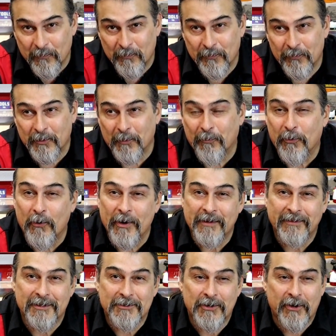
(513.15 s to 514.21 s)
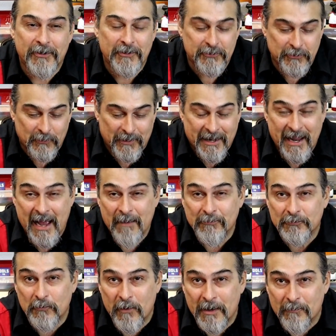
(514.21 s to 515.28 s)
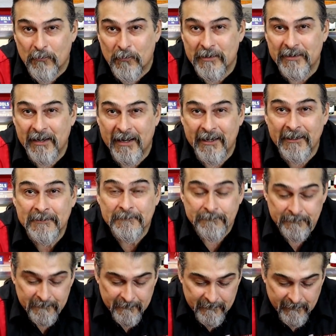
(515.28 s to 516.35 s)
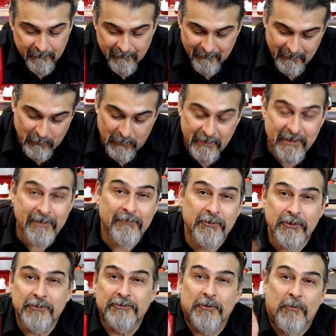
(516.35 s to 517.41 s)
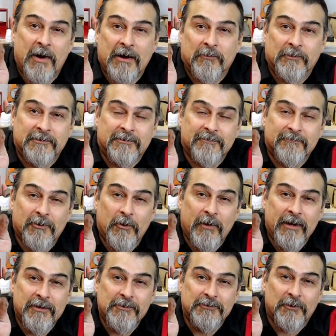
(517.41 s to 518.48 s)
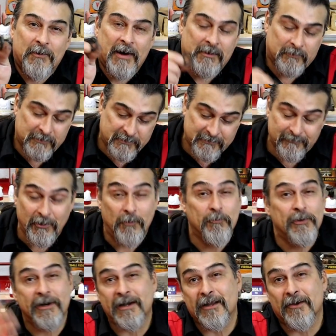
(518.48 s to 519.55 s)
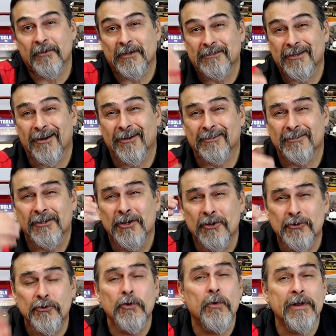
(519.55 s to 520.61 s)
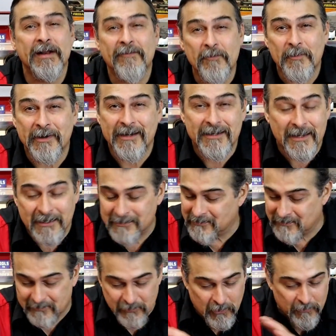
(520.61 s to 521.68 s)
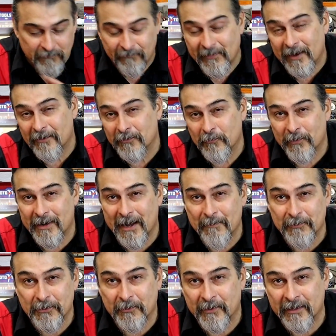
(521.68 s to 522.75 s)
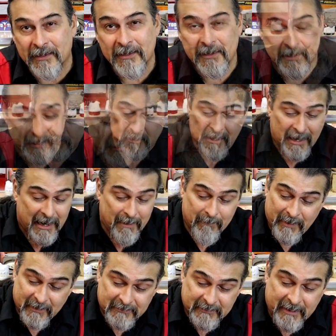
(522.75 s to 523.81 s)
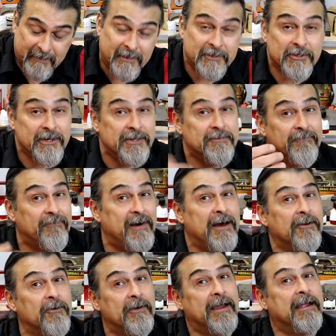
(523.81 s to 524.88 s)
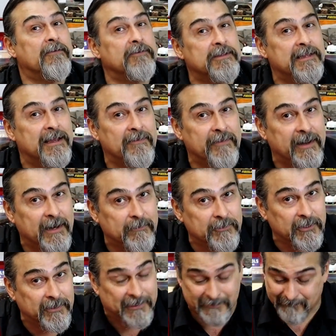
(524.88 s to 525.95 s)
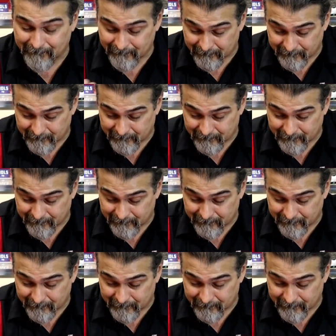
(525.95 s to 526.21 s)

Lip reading: the point that you're going to do a cam swap one day, well, then use the round ones. Go ahead and use the round ones. Don't put any on the exhaust. Do what everybody does. Don't follow what I'm doing. I'm not saying that you need to follow everything that I'm doing.